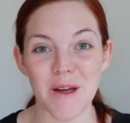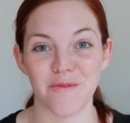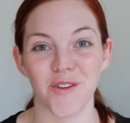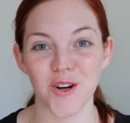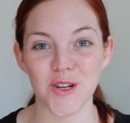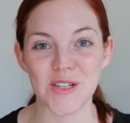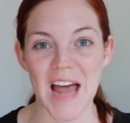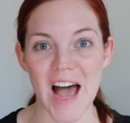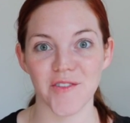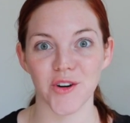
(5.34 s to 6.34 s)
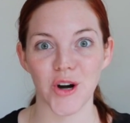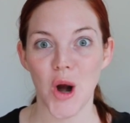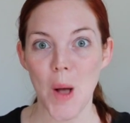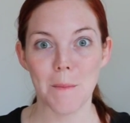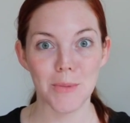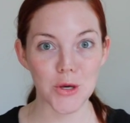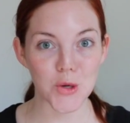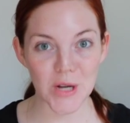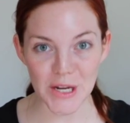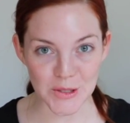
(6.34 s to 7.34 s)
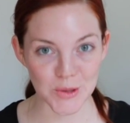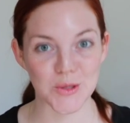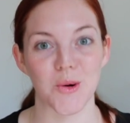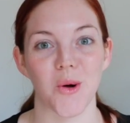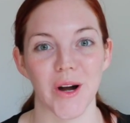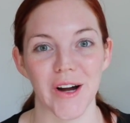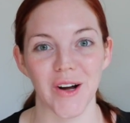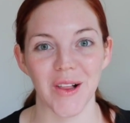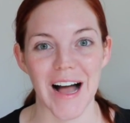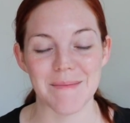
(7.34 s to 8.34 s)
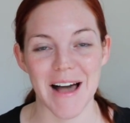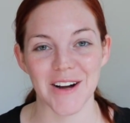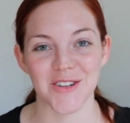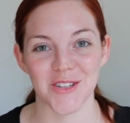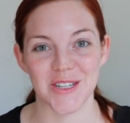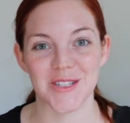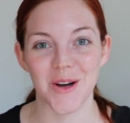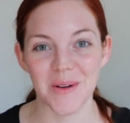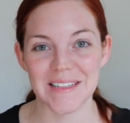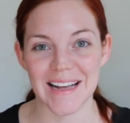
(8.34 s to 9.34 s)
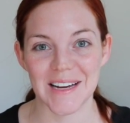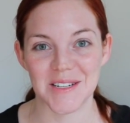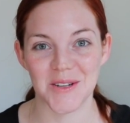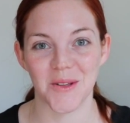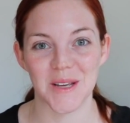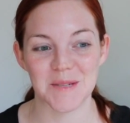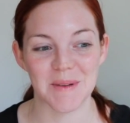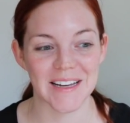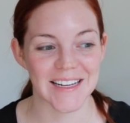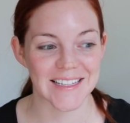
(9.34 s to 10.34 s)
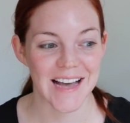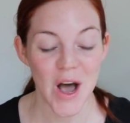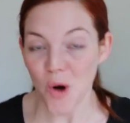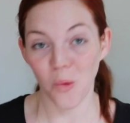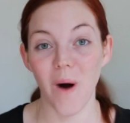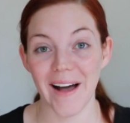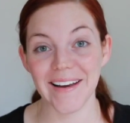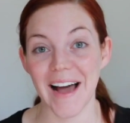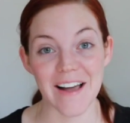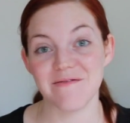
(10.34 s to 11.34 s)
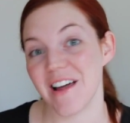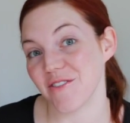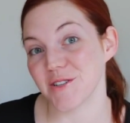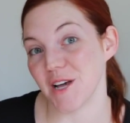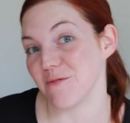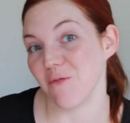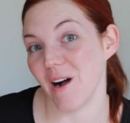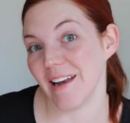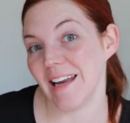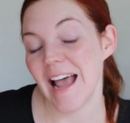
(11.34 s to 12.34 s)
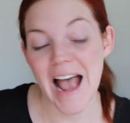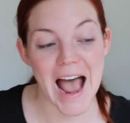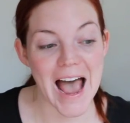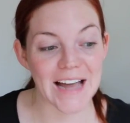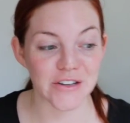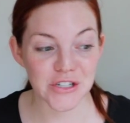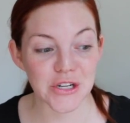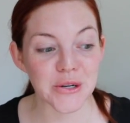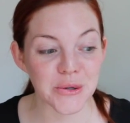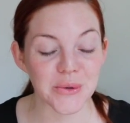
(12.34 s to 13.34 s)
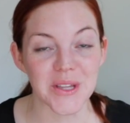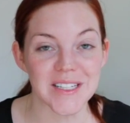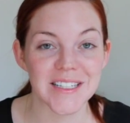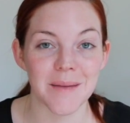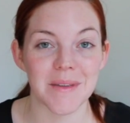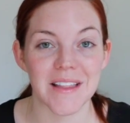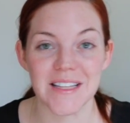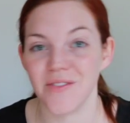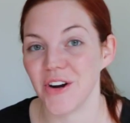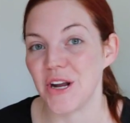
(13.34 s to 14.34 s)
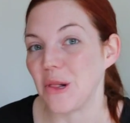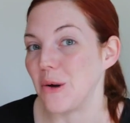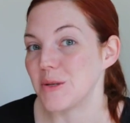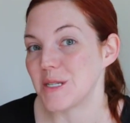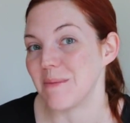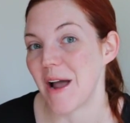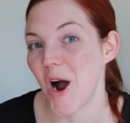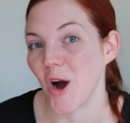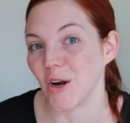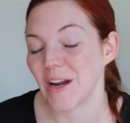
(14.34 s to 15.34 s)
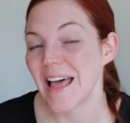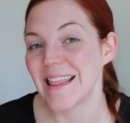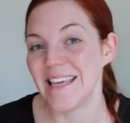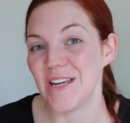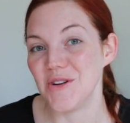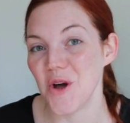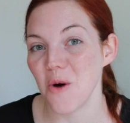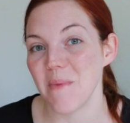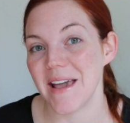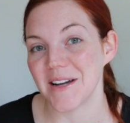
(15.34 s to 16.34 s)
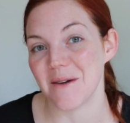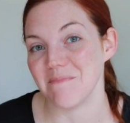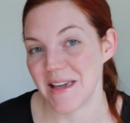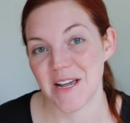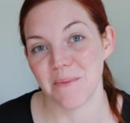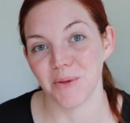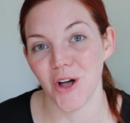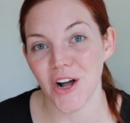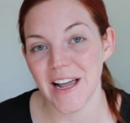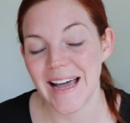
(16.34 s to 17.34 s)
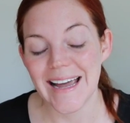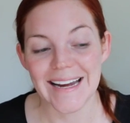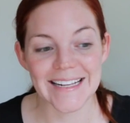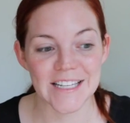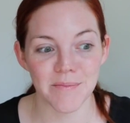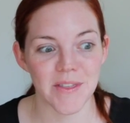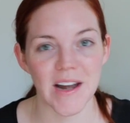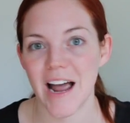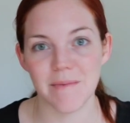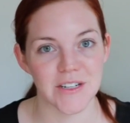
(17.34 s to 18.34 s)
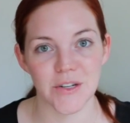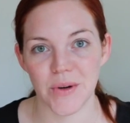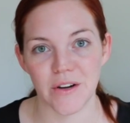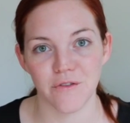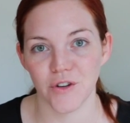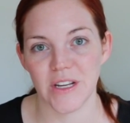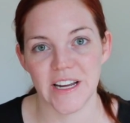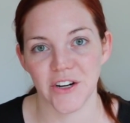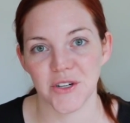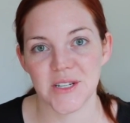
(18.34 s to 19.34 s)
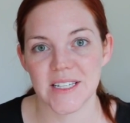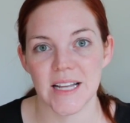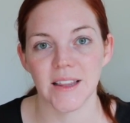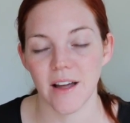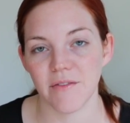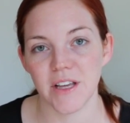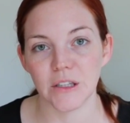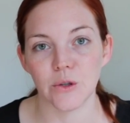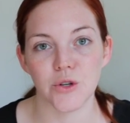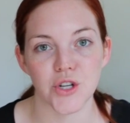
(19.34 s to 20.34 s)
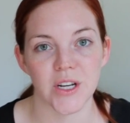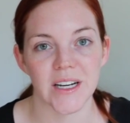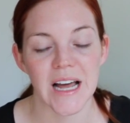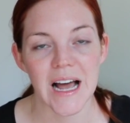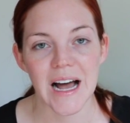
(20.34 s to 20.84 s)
my first ever beauty tutorial. I'm actually so excited to do this because one, I've never done one, and two, this is something that's very close to my heart, the no makeup makeup look. It's something that I've been doing for years because I love the illusion